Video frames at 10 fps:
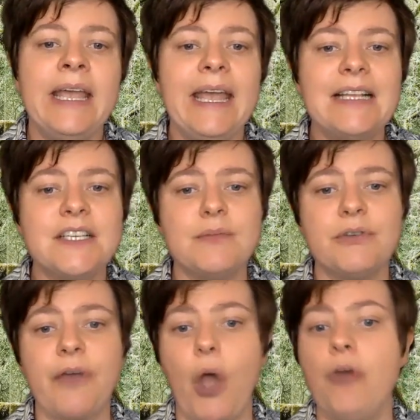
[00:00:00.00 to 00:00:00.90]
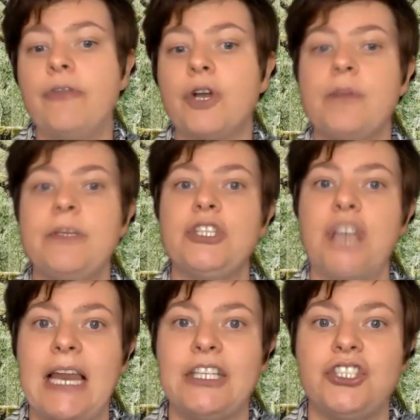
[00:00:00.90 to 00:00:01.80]
In terms of overcoming
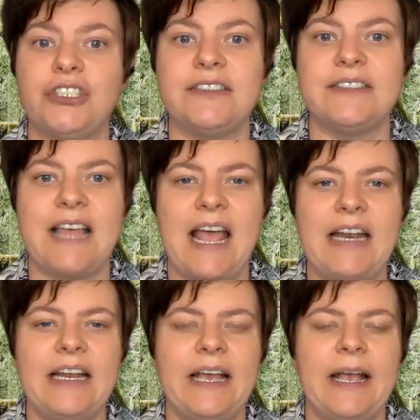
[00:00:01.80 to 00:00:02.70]
challenges, then